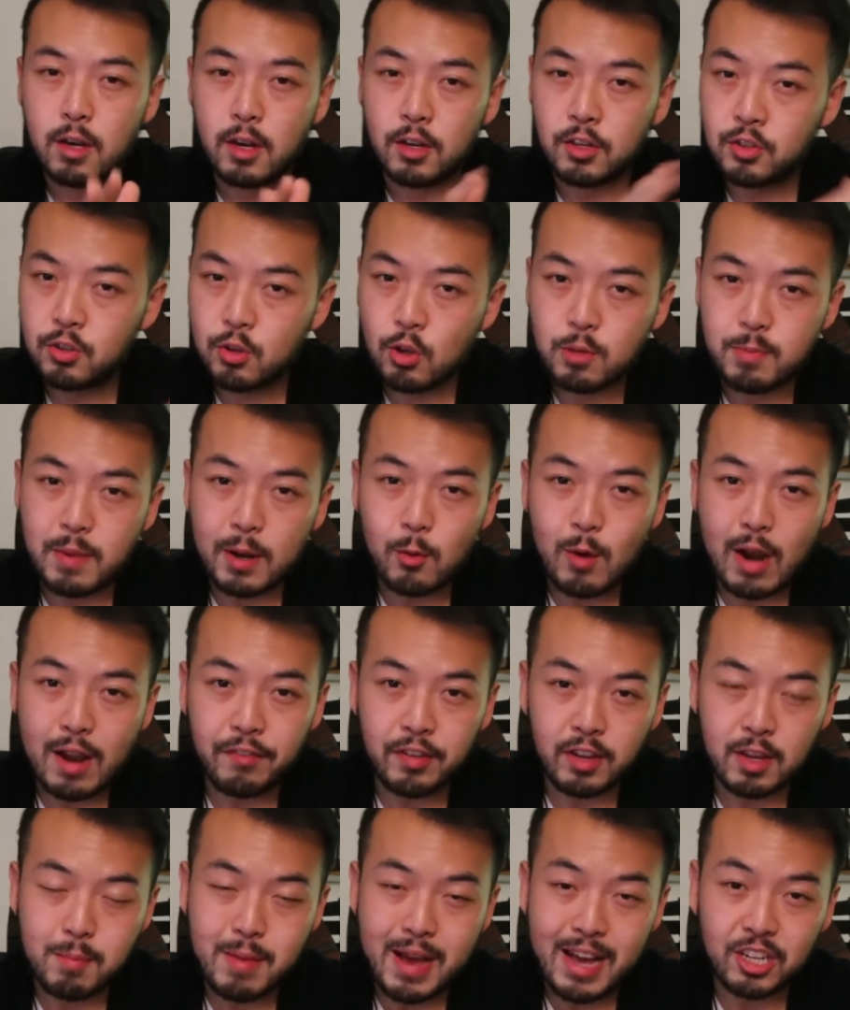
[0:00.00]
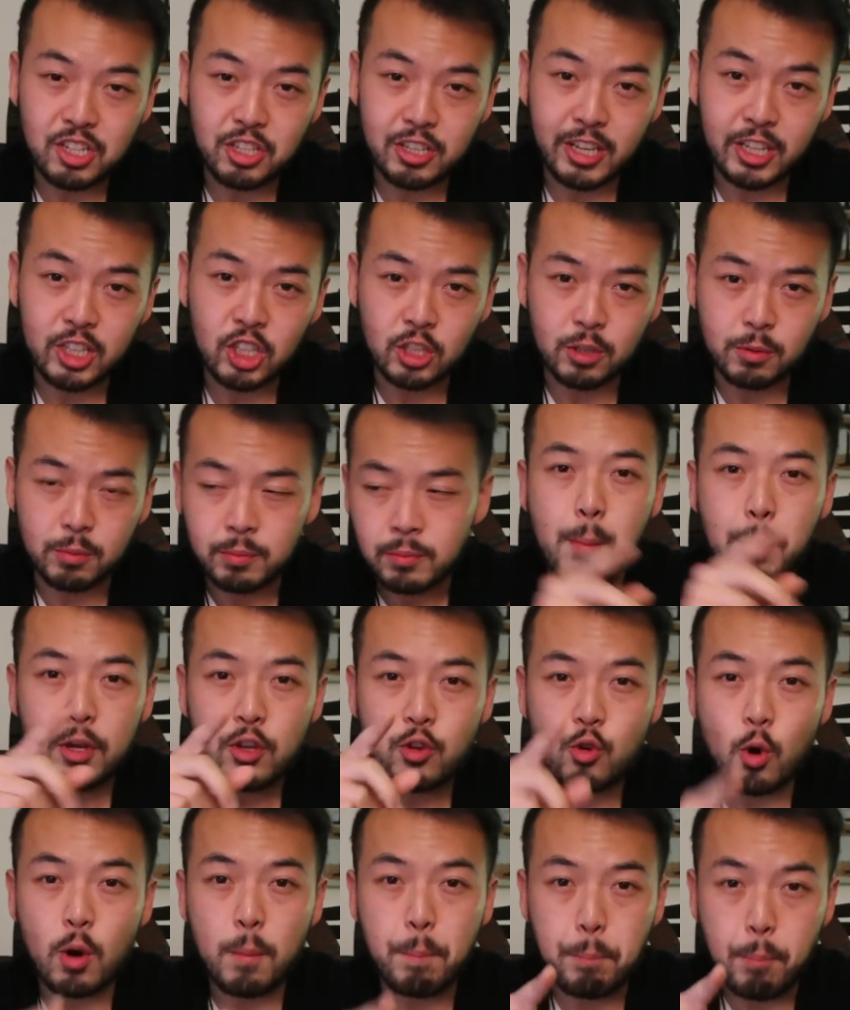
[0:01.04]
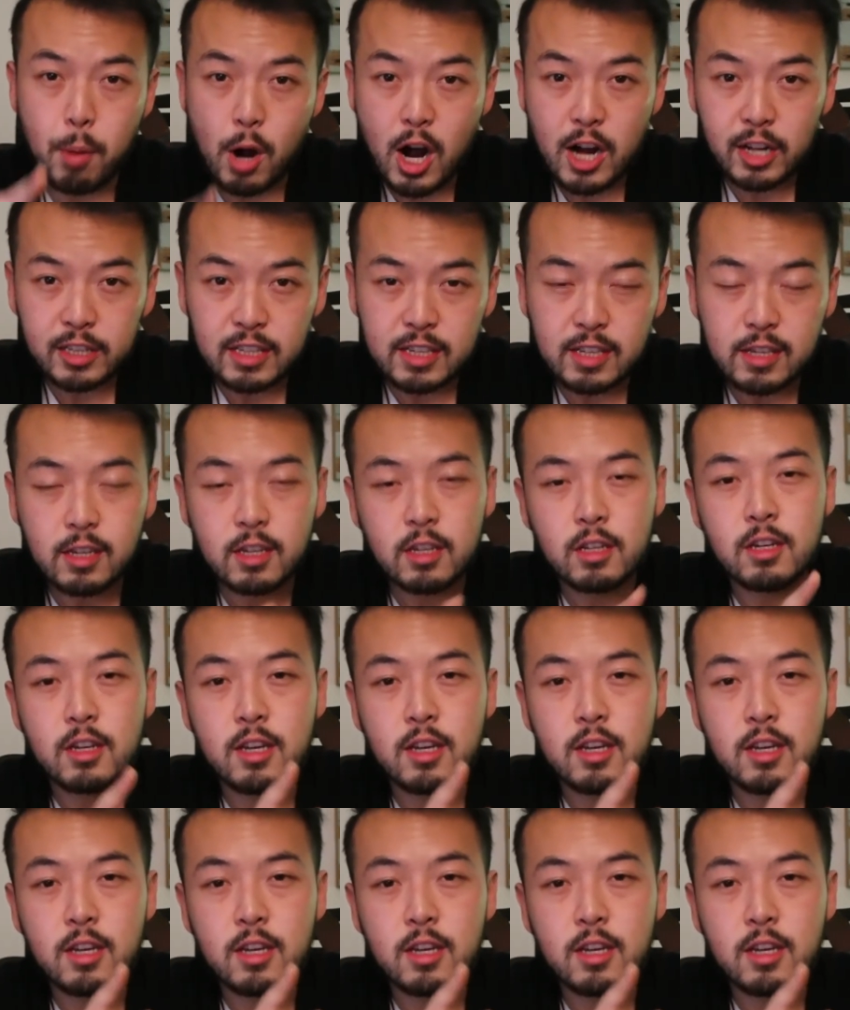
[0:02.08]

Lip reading: Excuse my graphic imagination, but your body